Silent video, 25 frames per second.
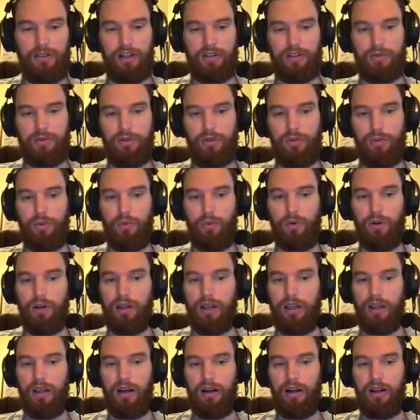That's what you'll be
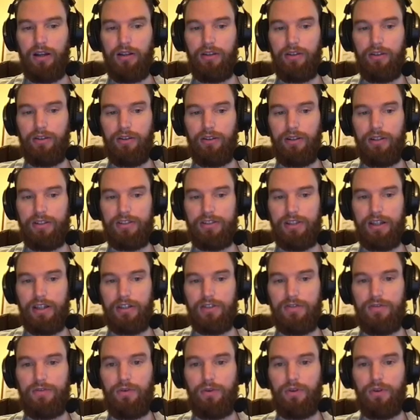working on during
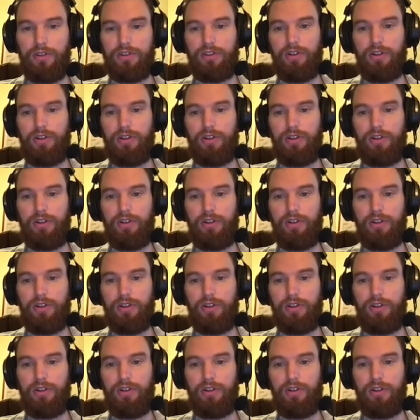stage 4.